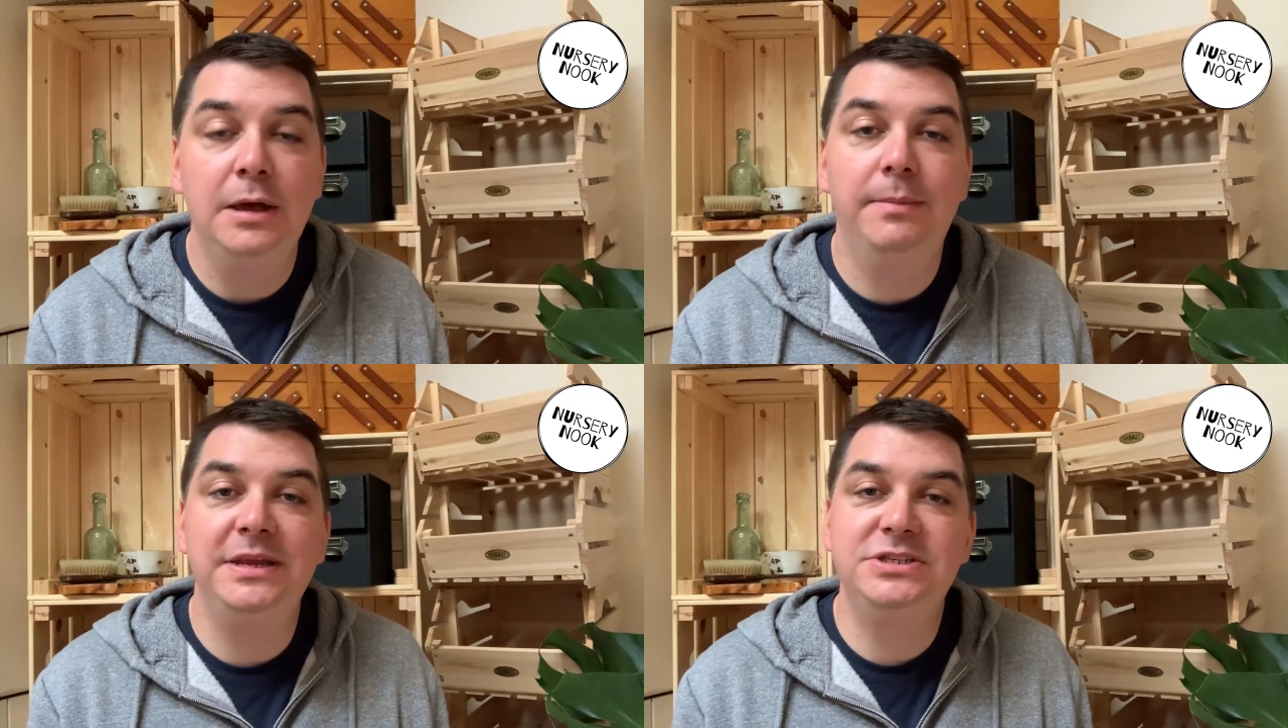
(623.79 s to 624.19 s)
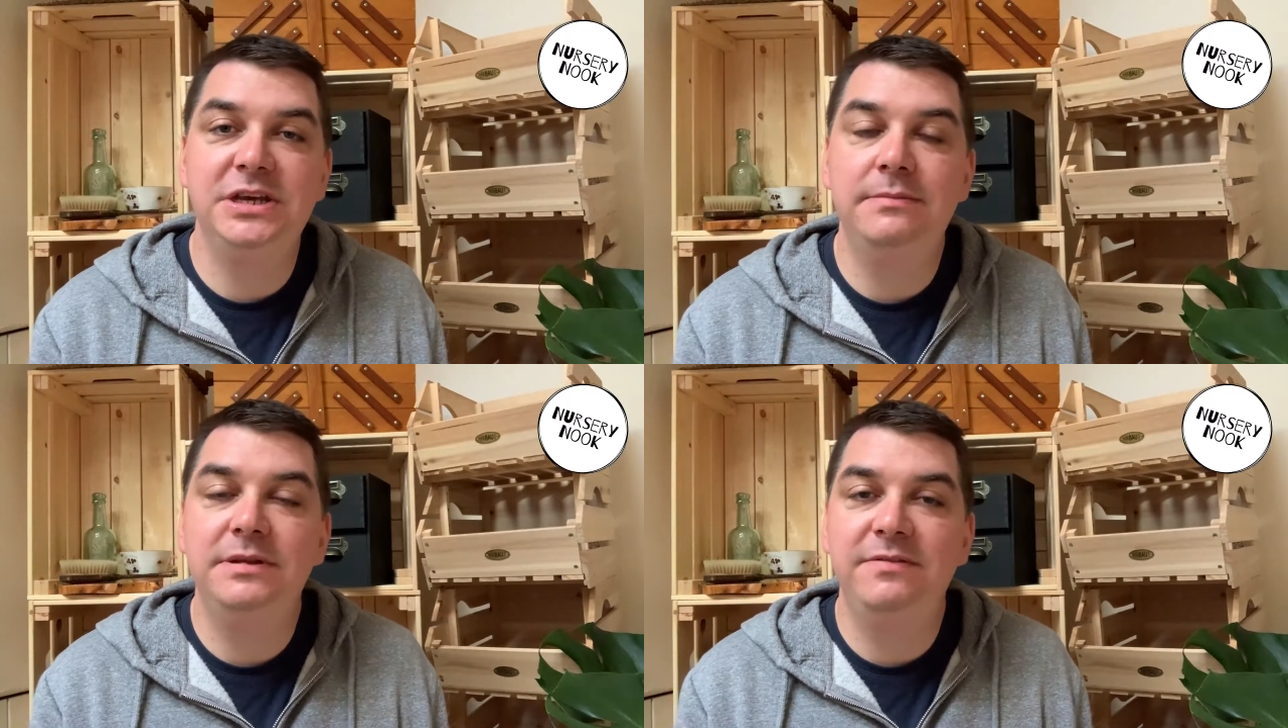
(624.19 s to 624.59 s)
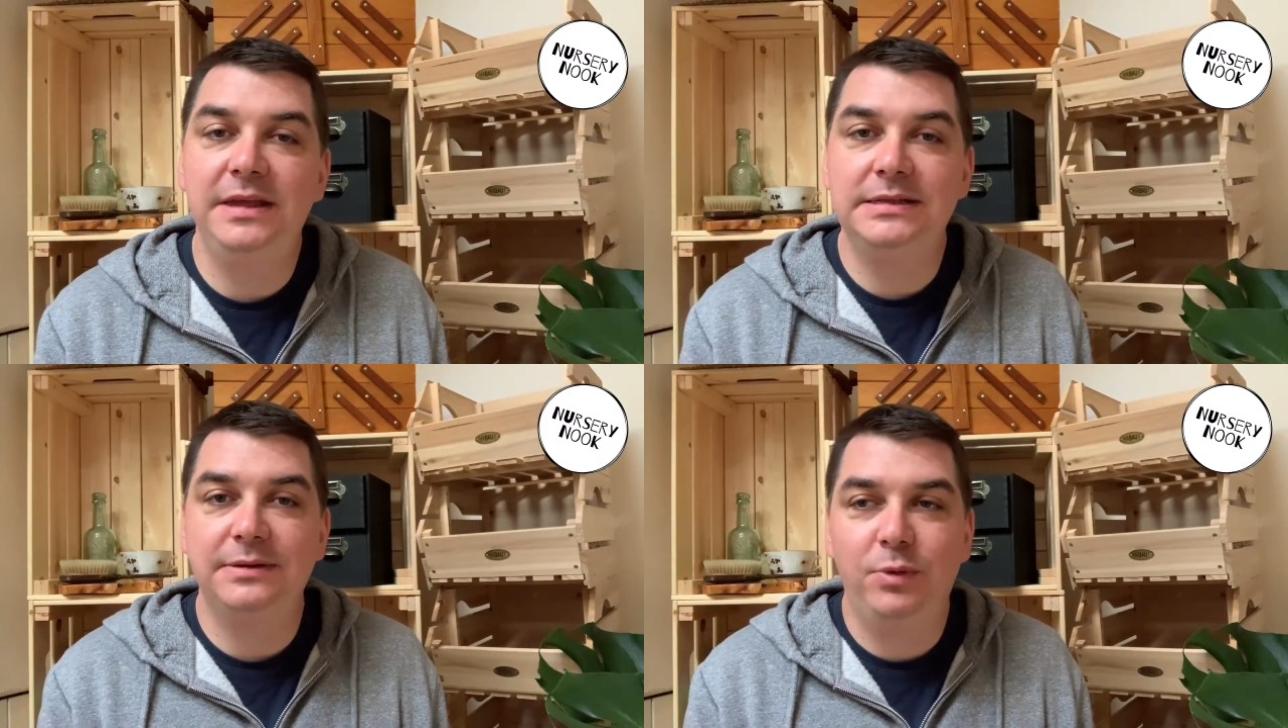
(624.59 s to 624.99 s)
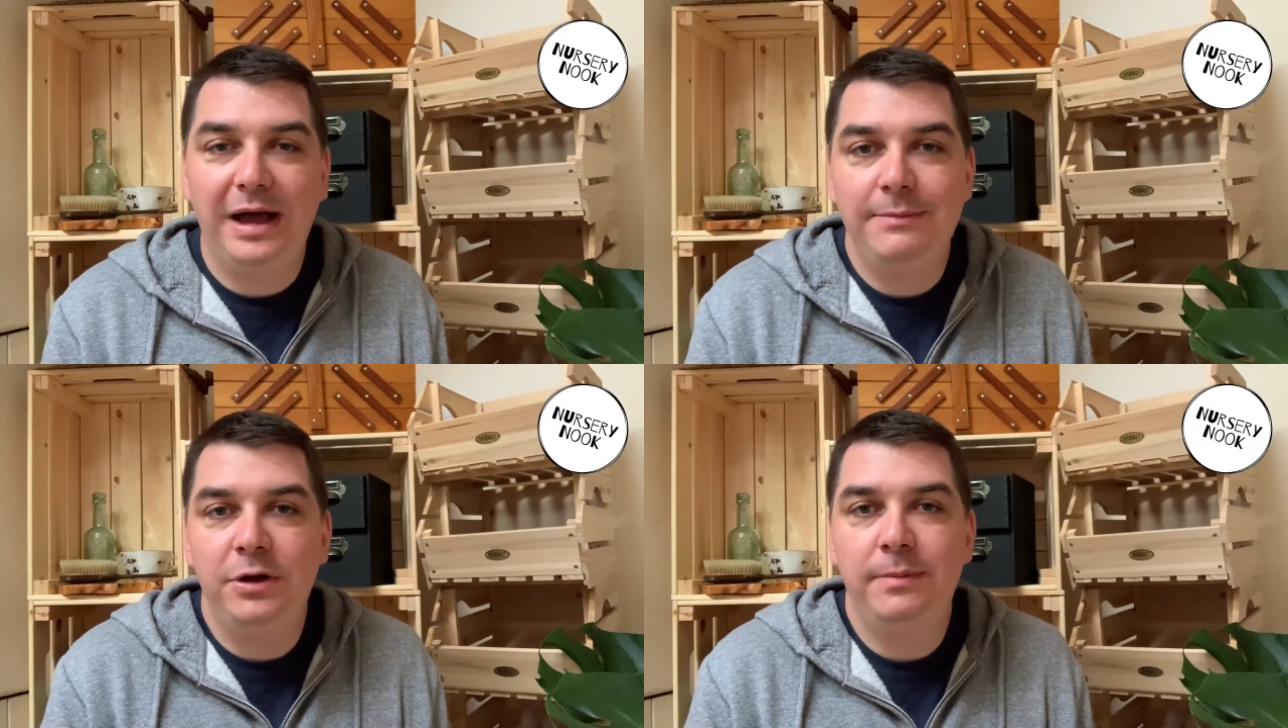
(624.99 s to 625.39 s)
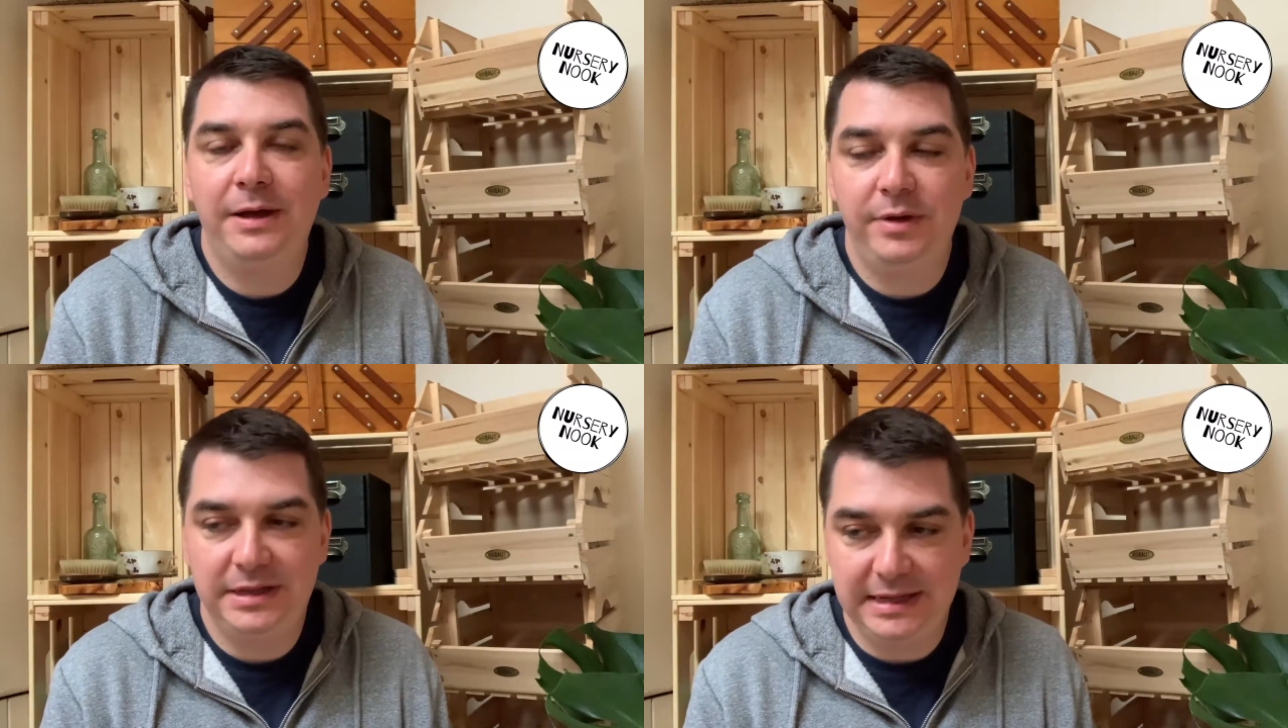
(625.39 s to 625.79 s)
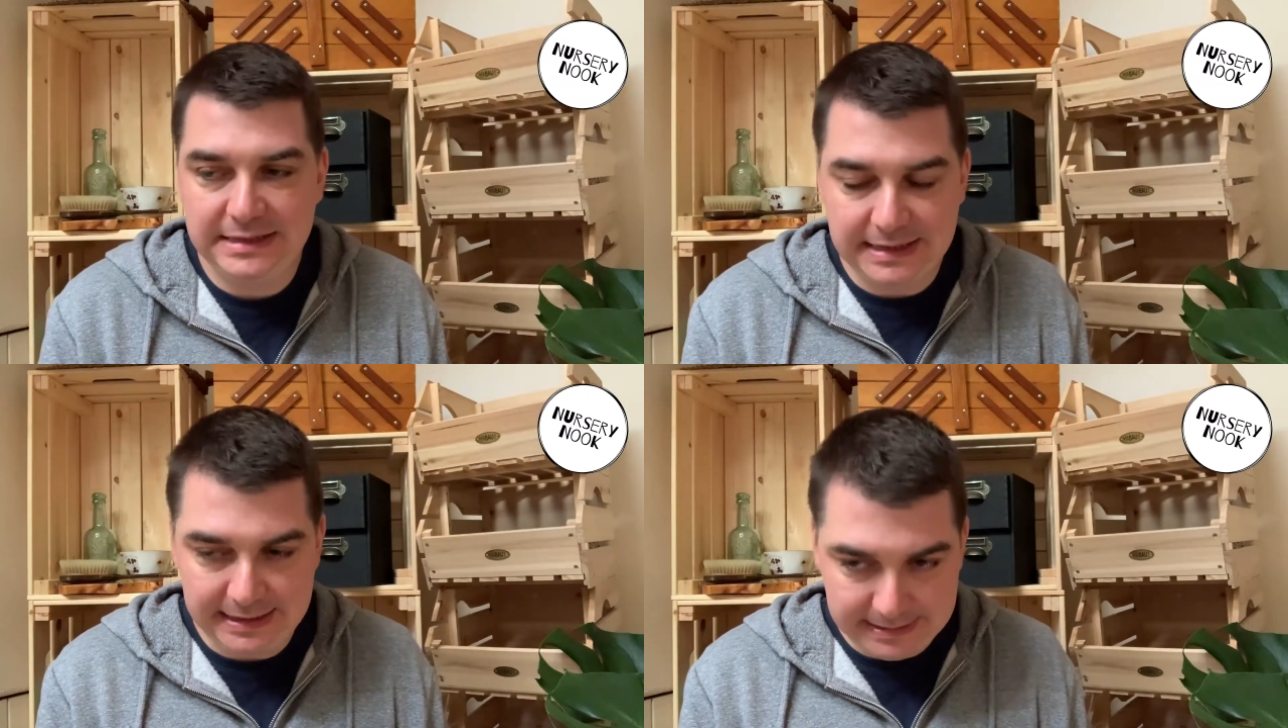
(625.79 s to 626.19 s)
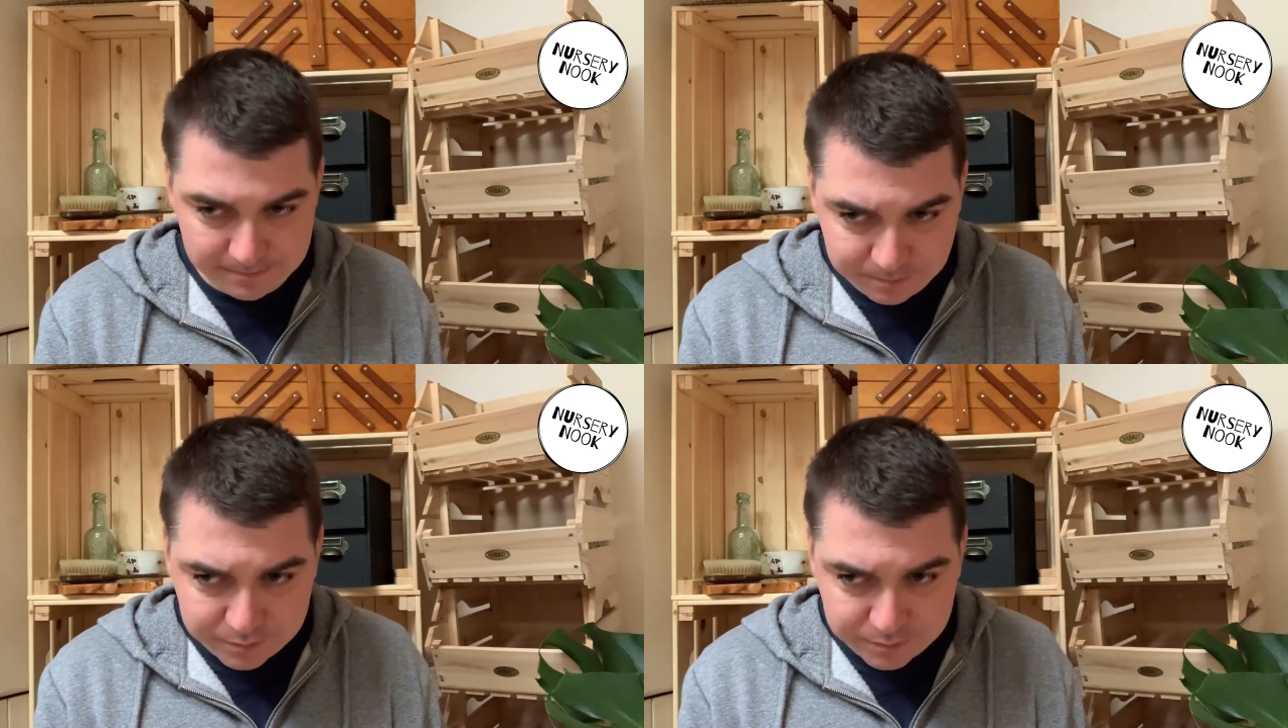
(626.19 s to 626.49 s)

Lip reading: But in terms of this, what I'm on about is things like,